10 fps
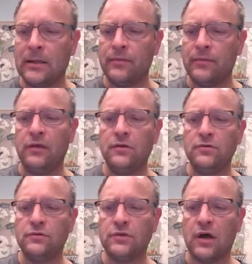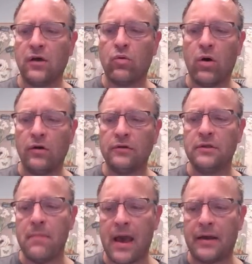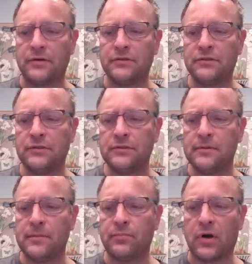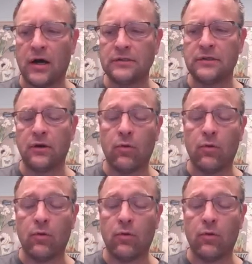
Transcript: They use a quality matters process